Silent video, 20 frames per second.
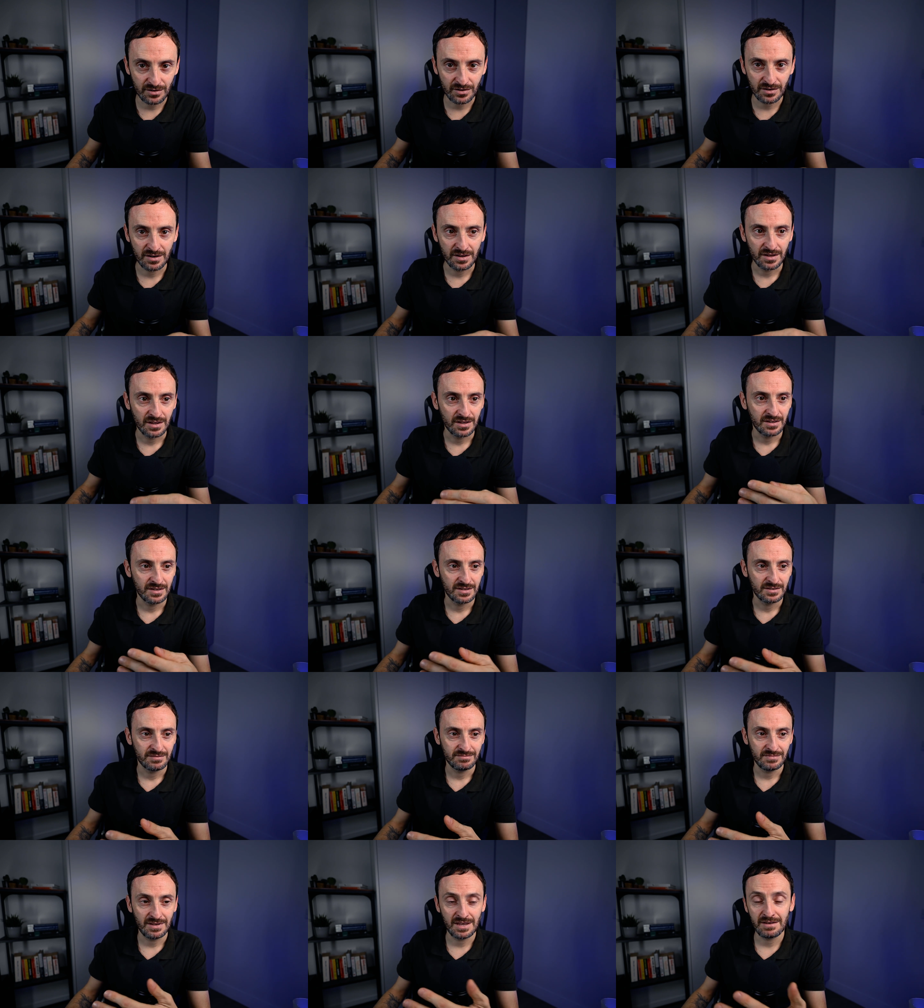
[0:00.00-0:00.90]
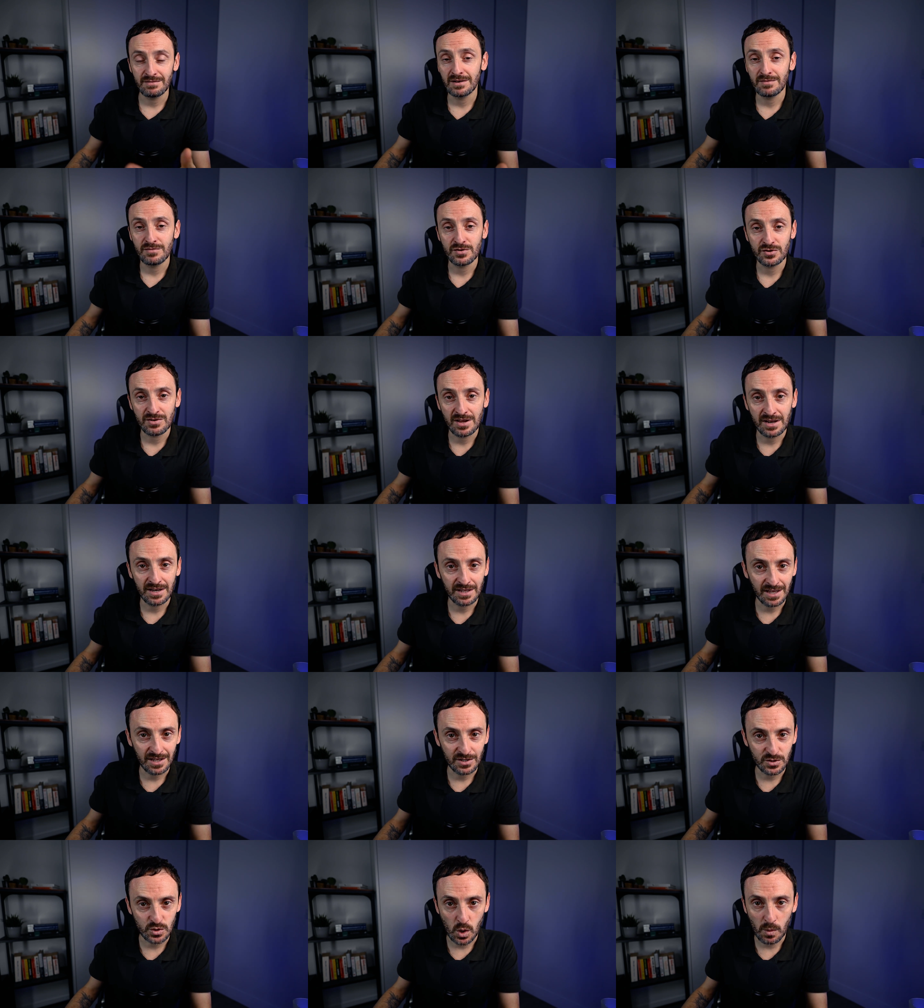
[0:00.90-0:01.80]
or even if you're trying to
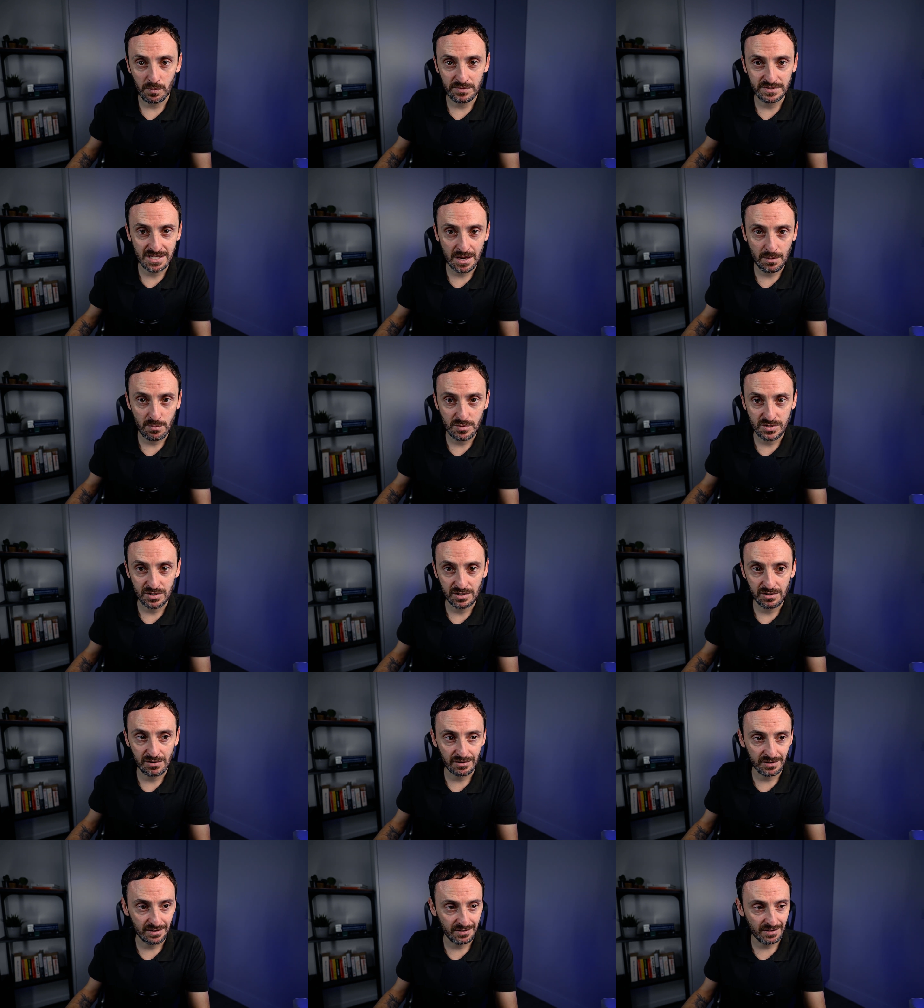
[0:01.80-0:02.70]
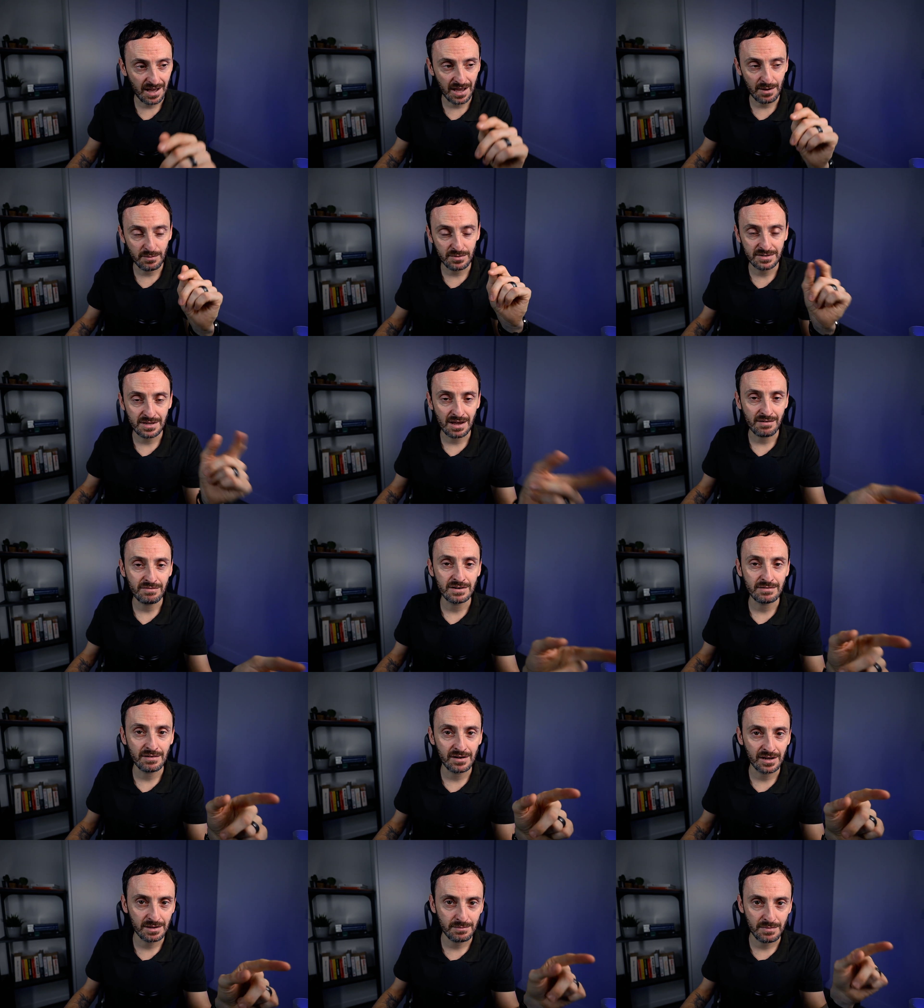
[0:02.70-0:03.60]
get a job in cybersecurity, I would definitely
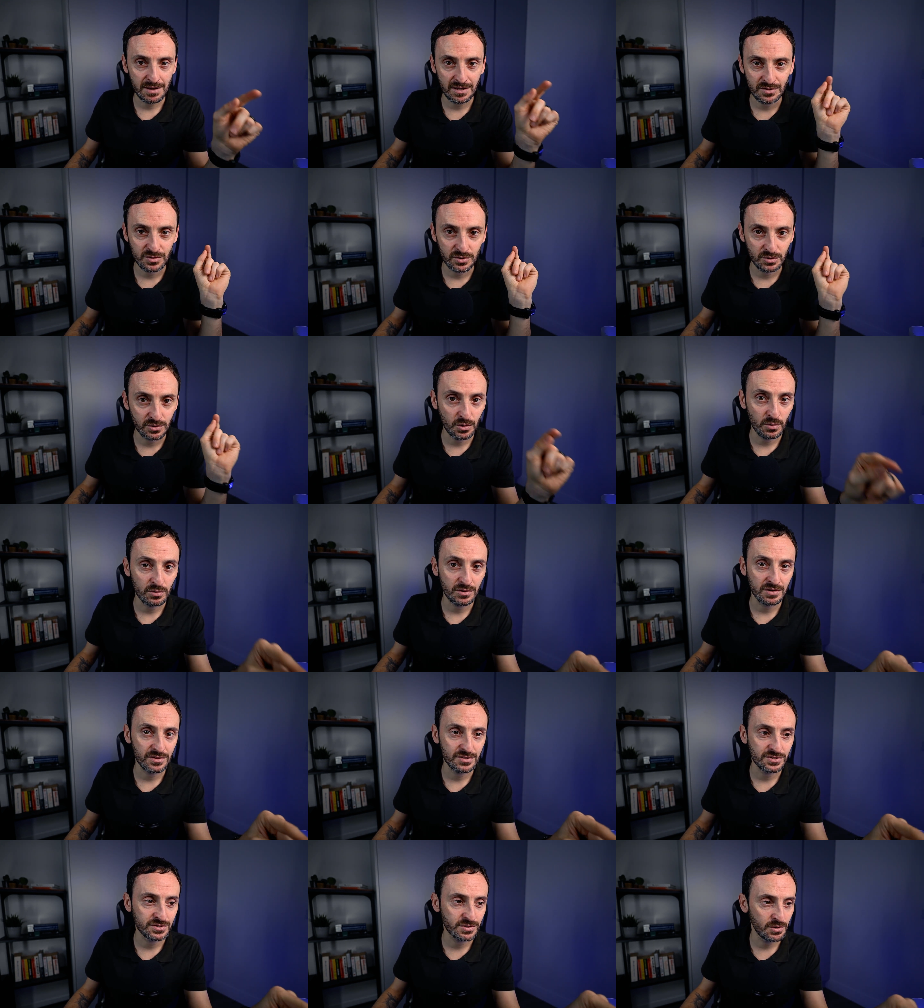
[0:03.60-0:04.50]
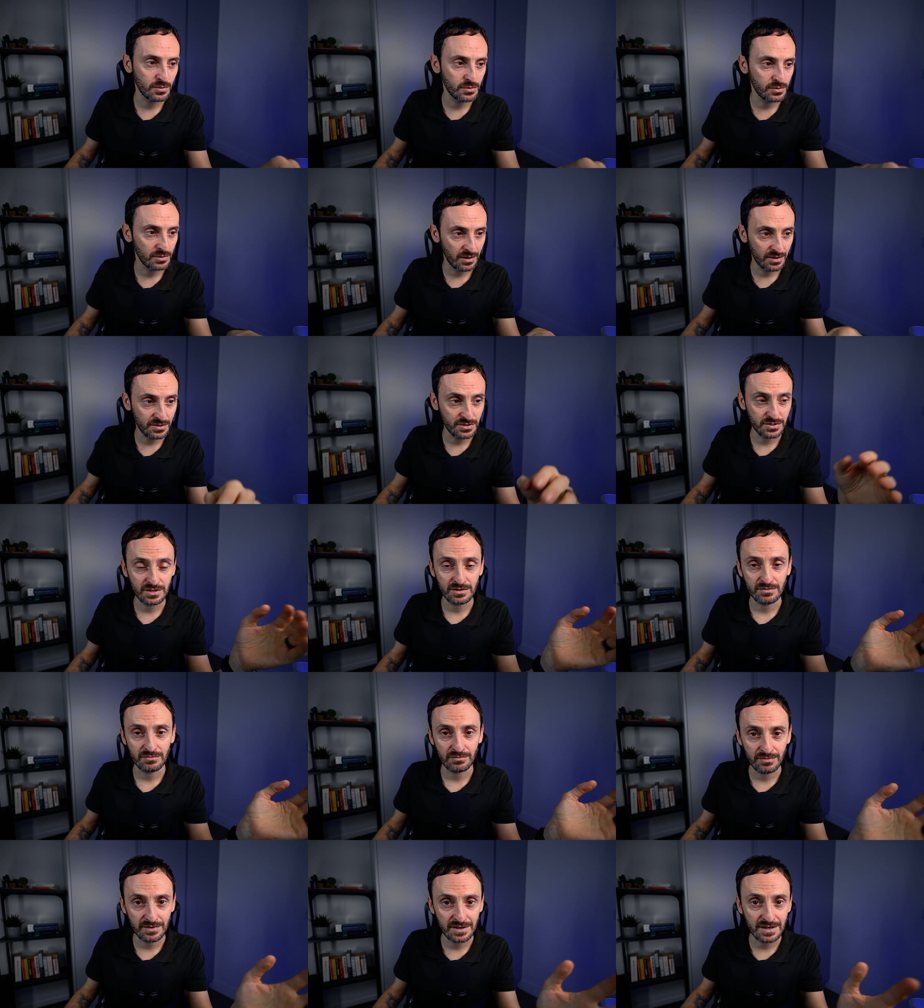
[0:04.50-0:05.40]
recommend you go to this tool and you
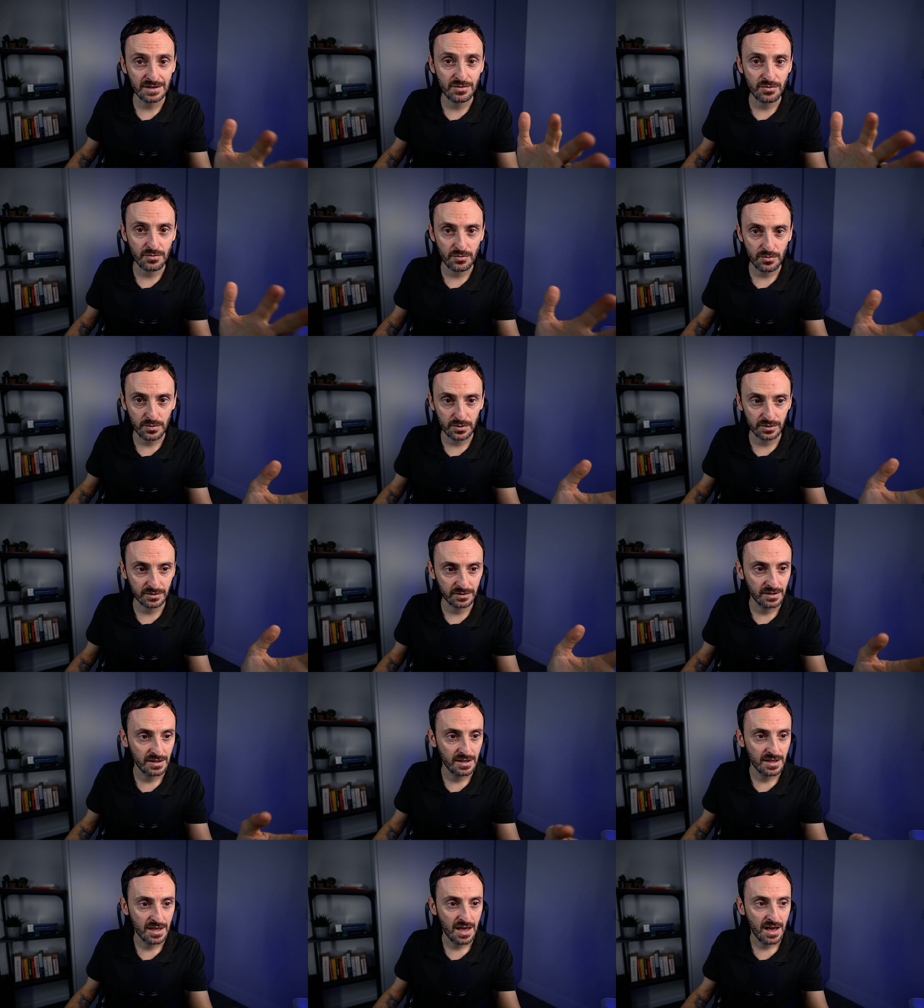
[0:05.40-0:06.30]
can read through it.